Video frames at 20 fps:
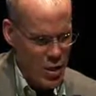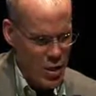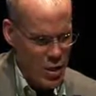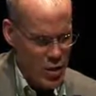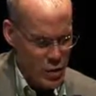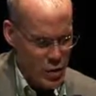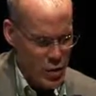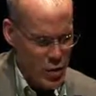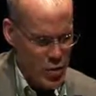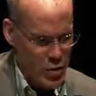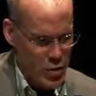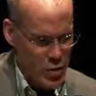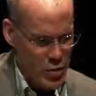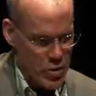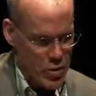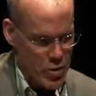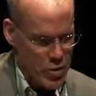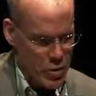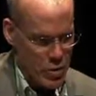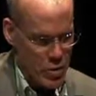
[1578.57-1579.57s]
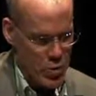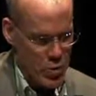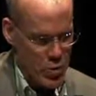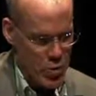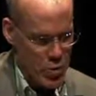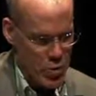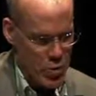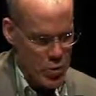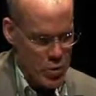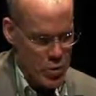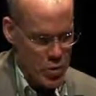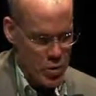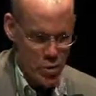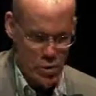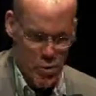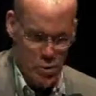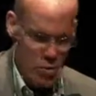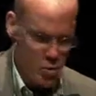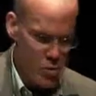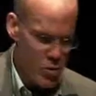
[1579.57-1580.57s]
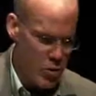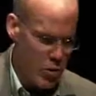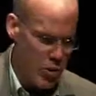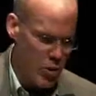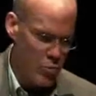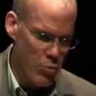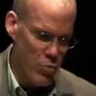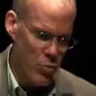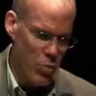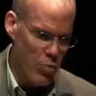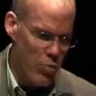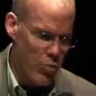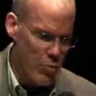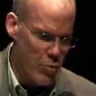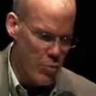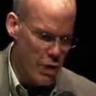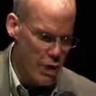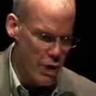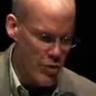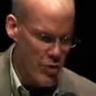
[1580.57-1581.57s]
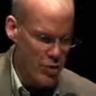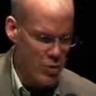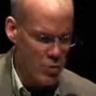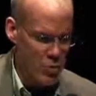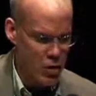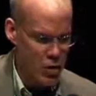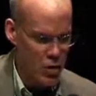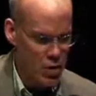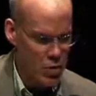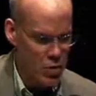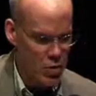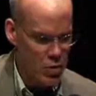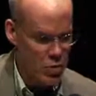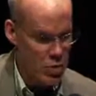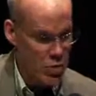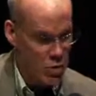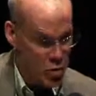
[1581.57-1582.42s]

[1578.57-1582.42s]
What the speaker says: difficult, that people would throw up their hand, we're already past it, we can't do it.